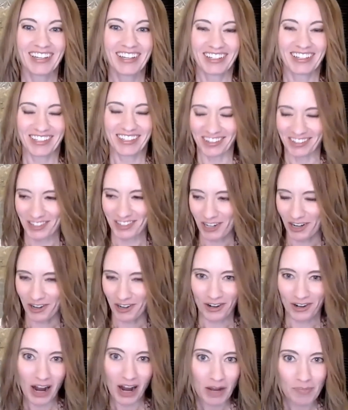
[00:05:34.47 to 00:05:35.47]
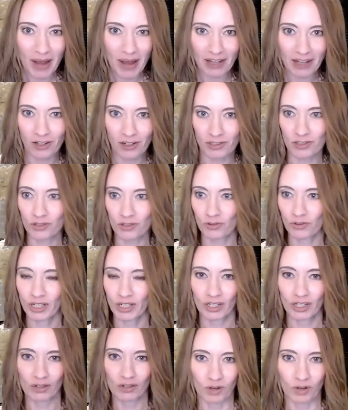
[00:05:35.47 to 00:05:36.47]
you can share your iPad on
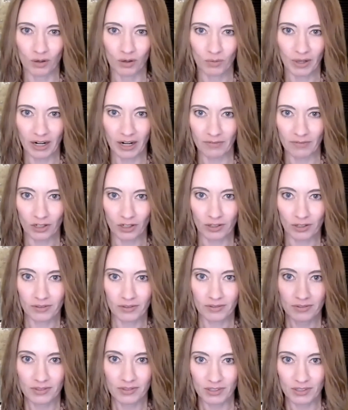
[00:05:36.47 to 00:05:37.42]
screen or whatever